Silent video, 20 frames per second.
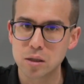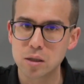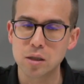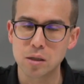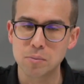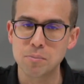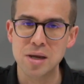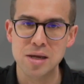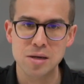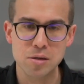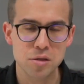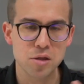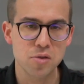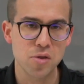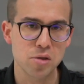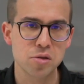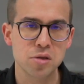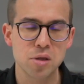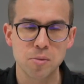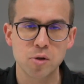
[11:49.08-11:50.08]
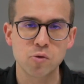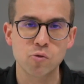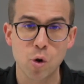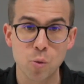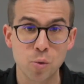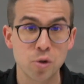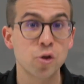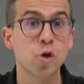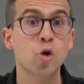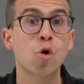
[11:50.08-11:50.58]
it means that there's something
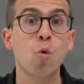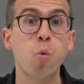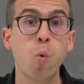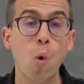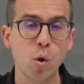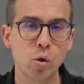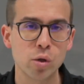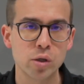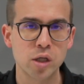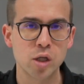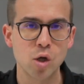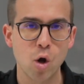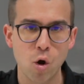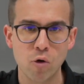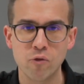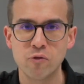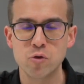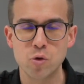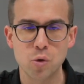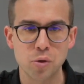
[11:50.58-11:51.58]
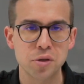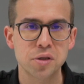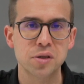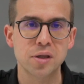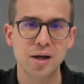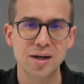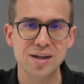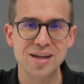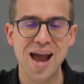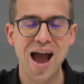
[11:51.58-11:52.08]
wrong with the quality of your
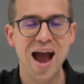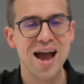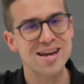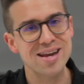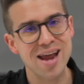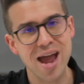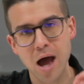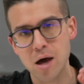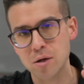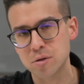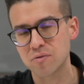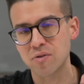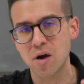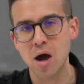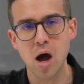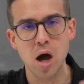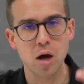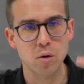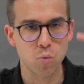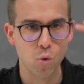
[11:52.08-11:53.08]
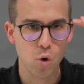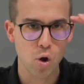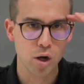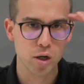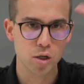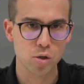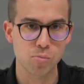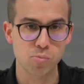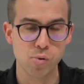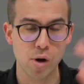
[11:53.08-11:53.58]
study. Eight hours of hard
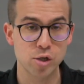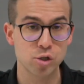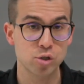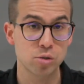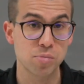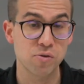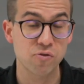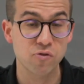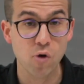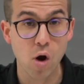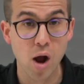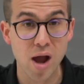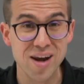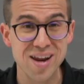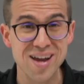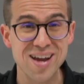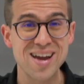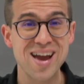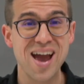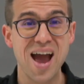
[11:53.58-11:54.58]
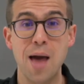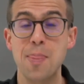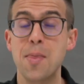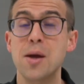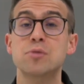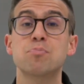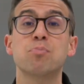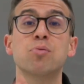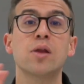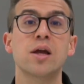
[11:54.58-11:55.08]
work, your brain should be fried, and
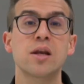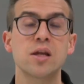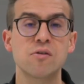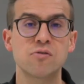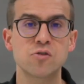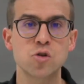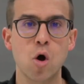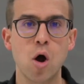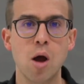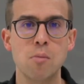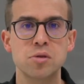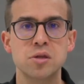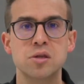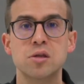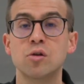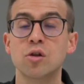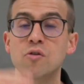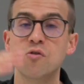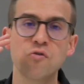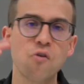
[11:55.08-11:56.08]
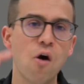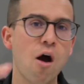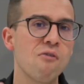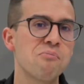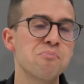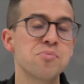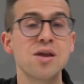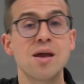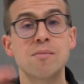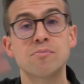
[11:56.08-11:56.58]
that's plenty of time still at
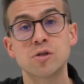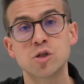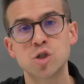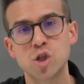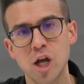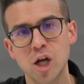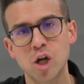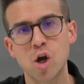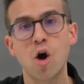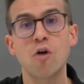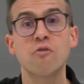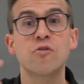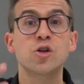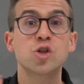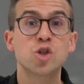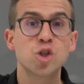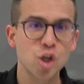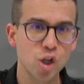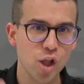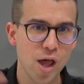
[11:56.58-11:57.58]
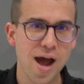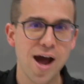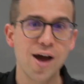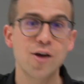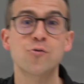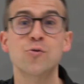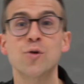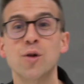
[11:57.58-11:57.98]
five p m to check off, chill out,